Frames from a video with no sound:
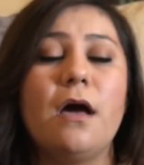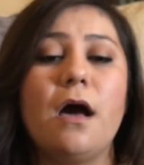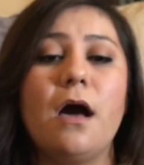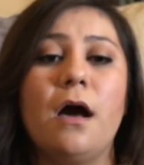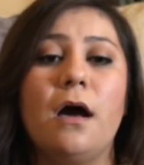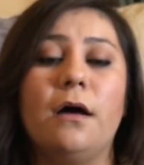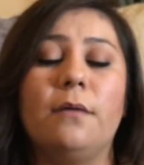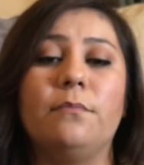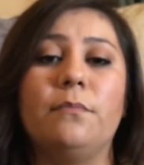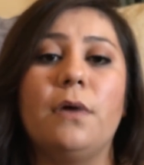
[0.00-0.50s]

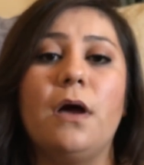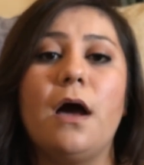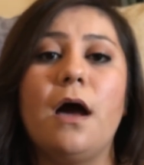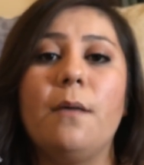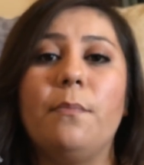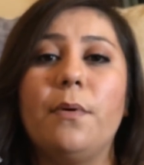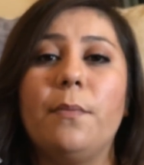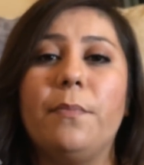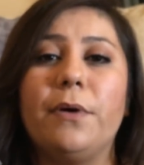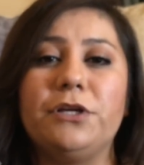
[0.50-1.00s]

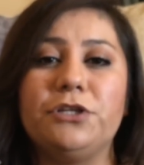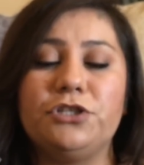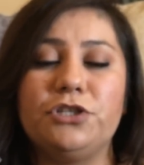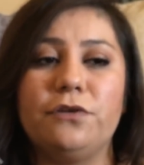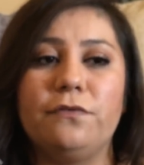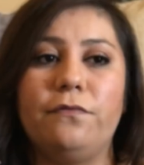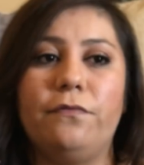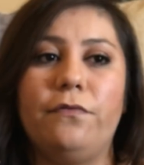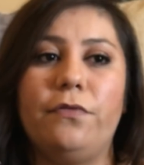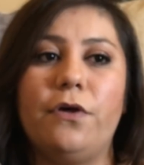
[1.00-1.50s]
up a bunch
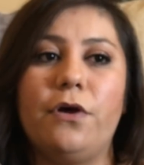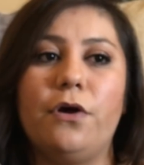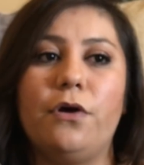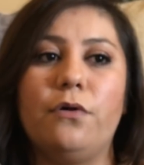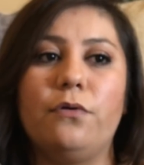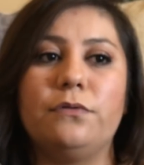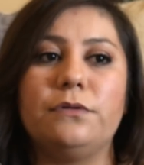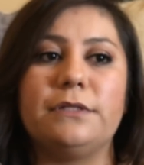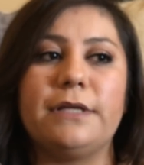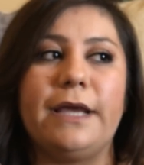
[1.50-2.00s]
of
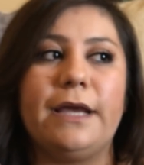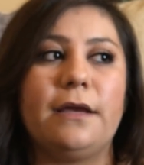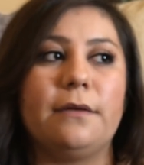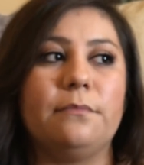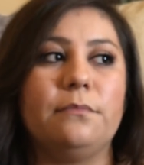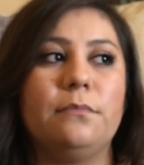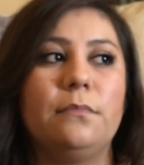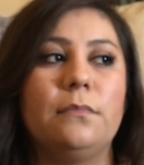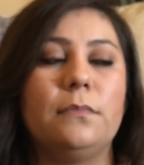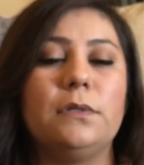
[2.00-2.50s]
those like
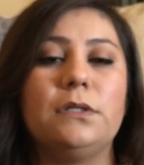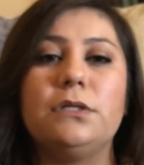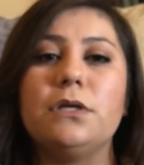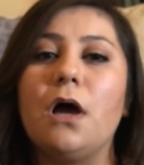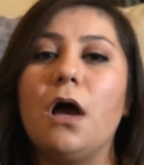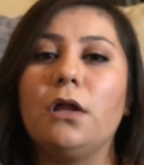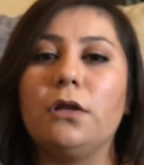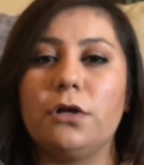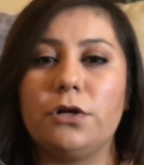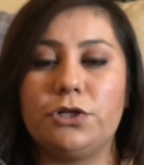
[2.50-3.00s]

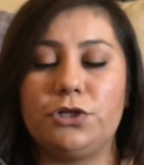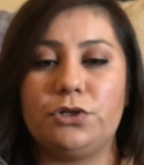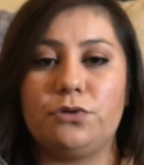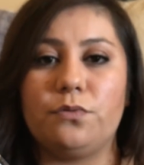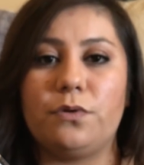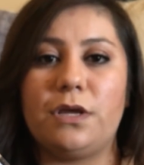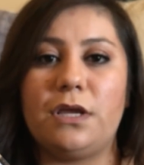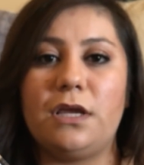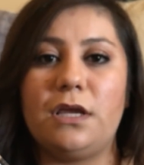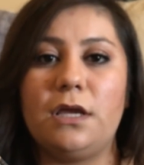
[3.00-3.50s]
Dollar
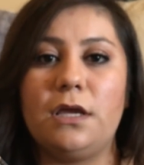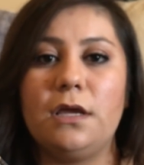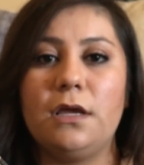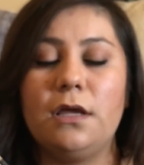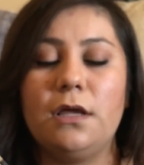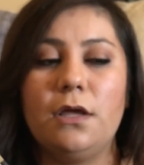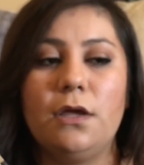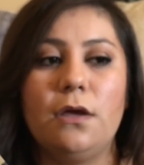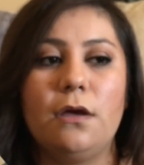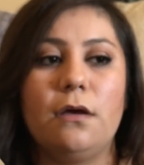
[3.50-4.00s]
Tree
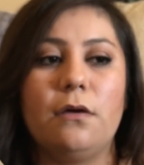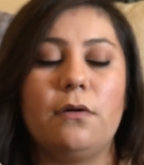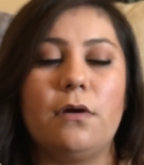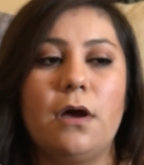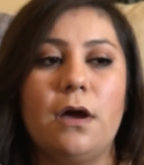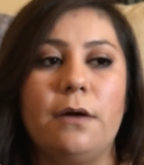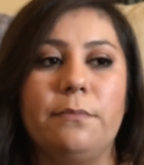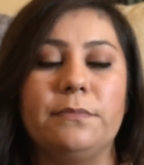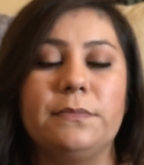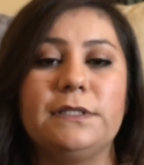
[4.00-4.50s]

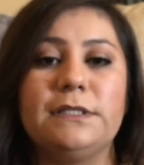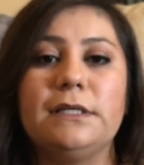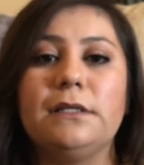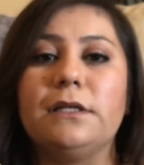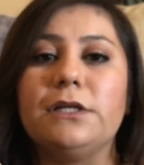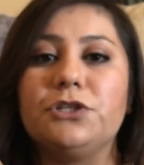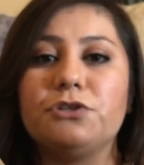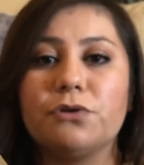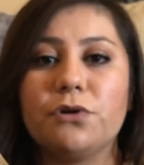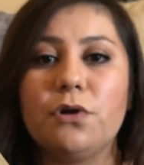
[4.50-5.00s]

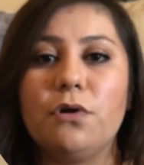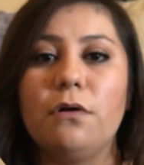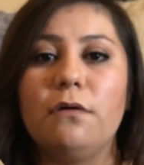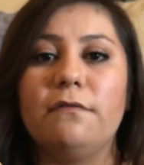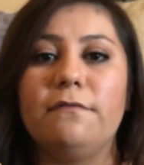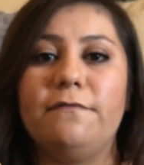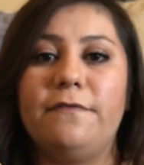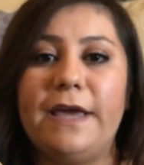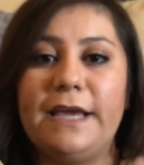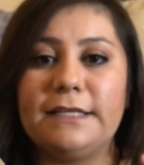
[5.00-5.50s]

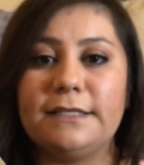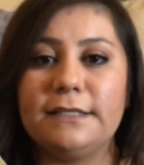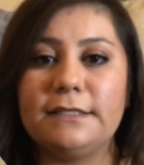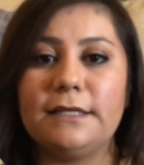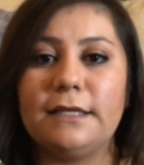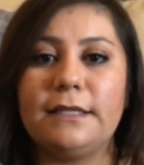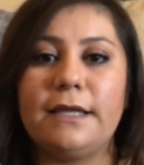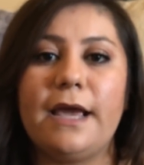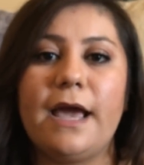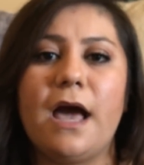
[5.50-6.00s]
cylindrical vases
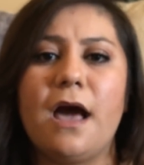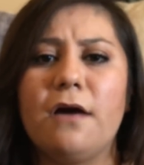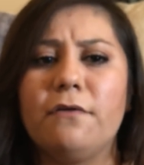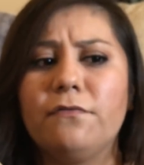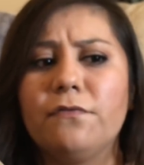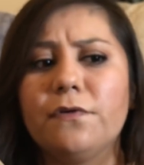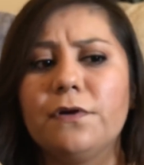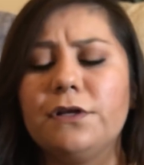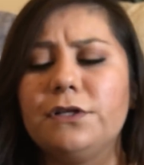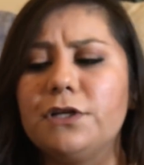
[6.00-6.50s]
that they have
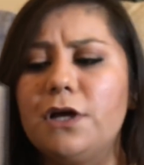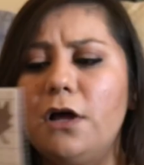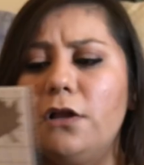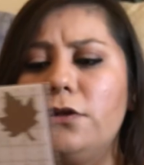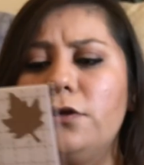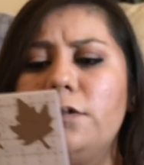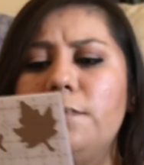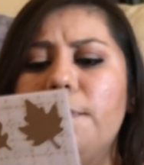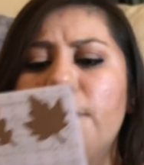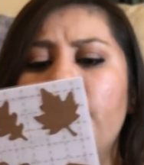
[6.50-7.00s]
for
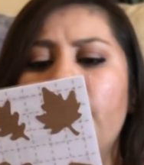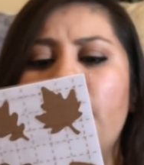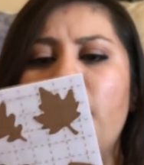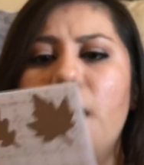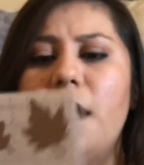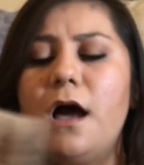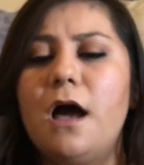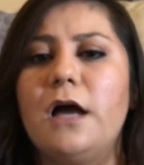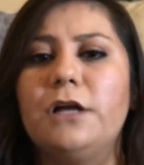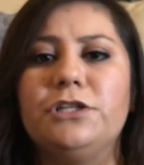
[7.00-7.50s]
$1.
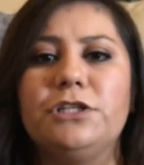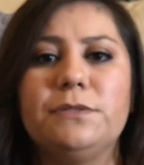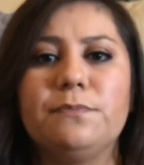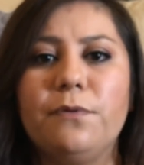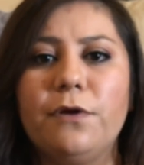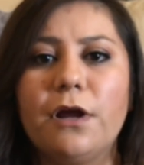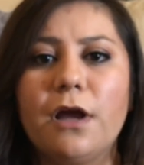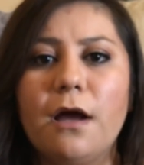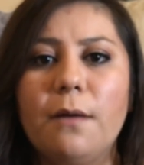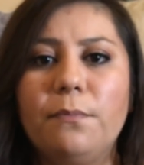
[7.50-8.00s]
Just
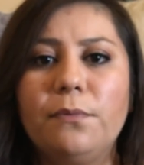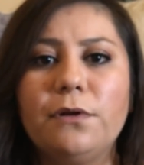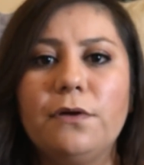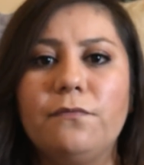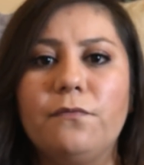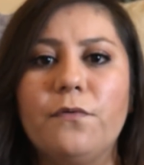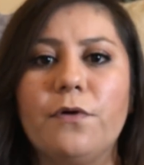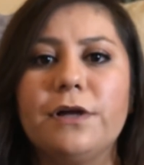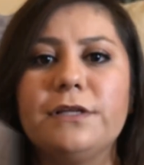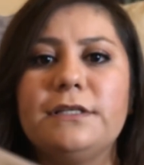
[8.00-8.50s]
put a couple
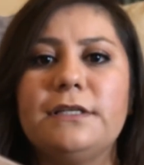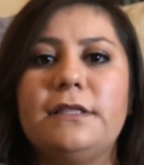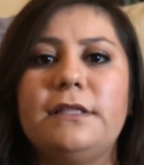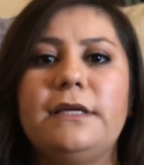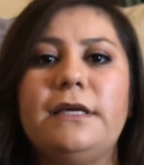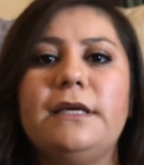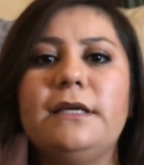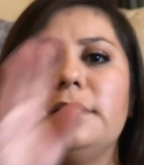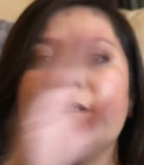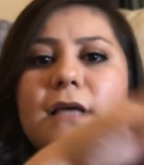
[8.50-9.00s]
of words in
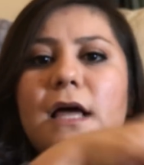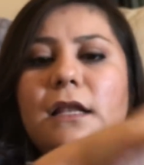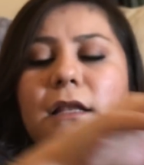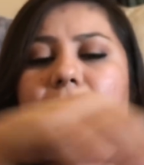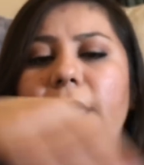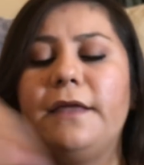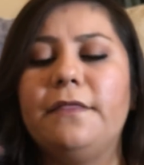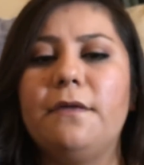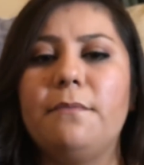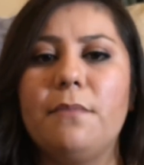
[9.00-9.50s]
these,
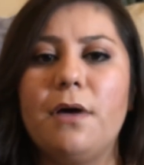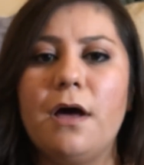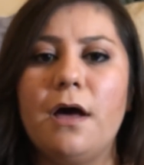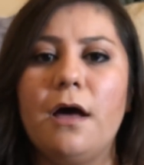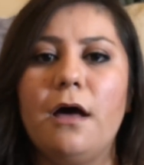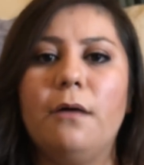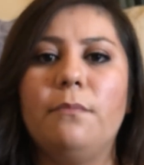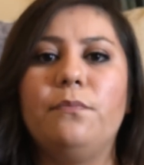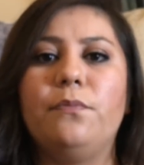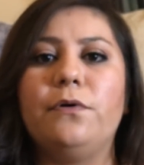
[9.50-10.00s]
line them
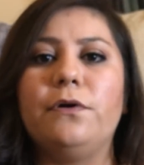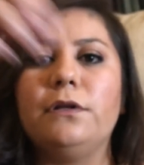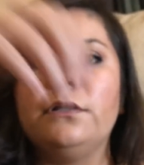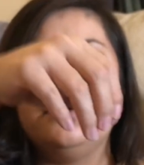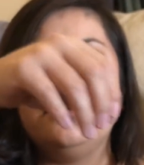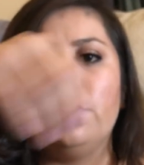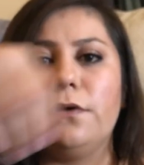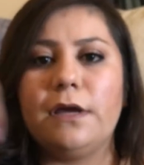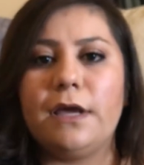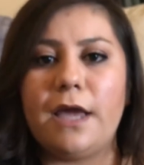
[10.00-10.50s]
up, put a
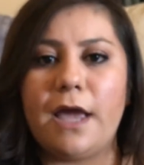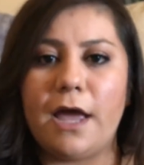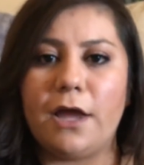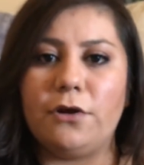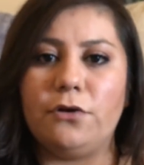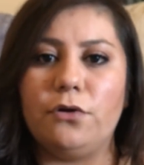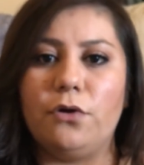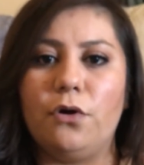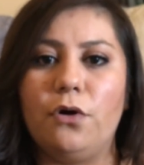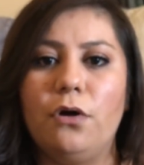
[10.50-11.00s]
little
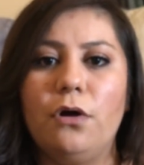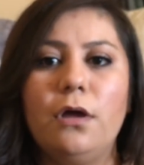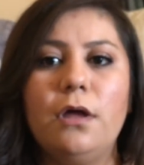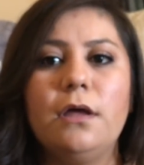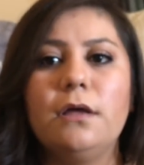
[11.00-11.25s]
candle,